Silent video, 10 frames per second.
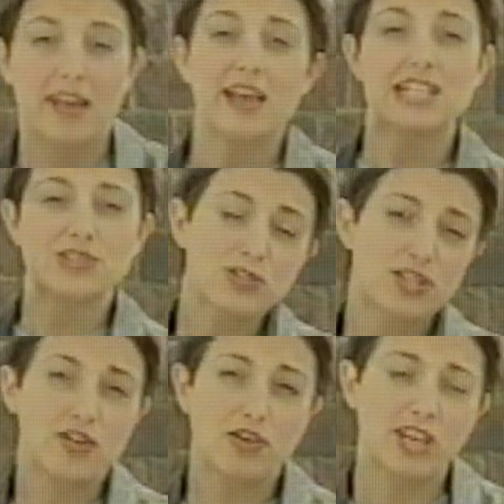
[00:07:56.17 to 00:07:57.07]
It's also
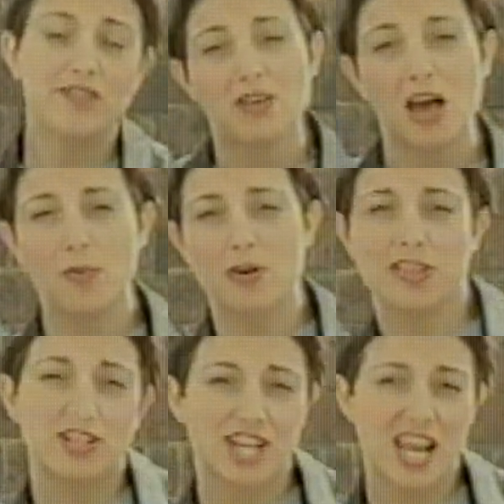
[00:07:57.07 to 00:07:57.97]
good if you like one of
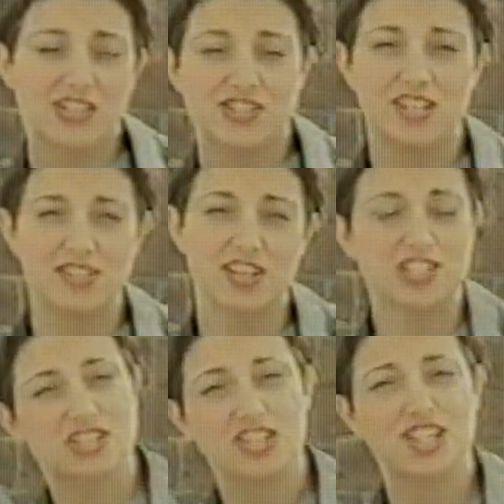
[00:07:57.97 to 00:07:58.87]
the challenges, such
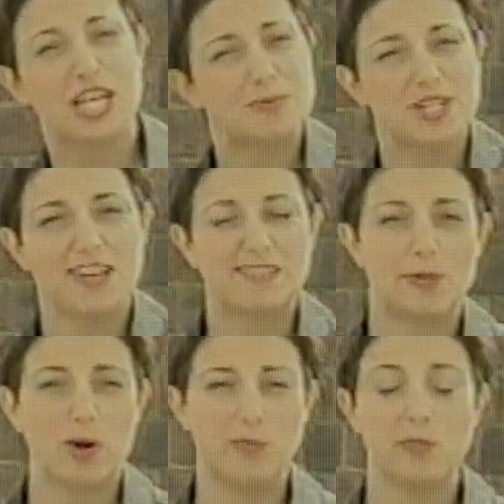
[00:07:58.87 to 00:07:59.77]
as the sheep shearing
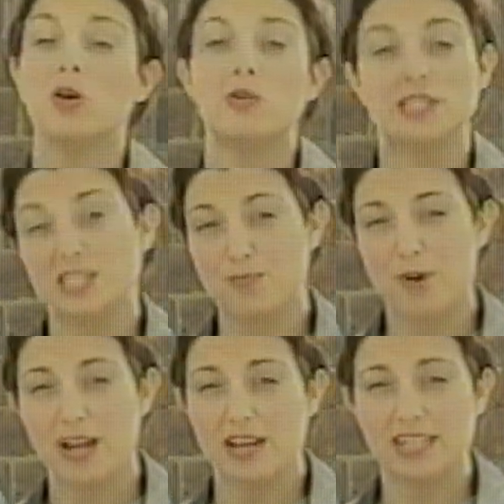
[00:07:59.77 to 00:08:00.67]
one, which is
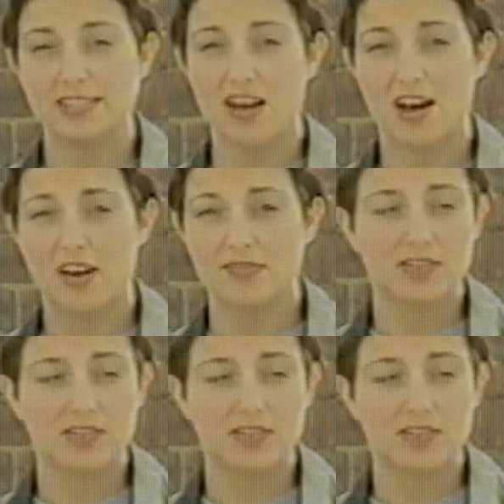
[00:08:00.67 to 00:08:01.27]
brilliantly daft.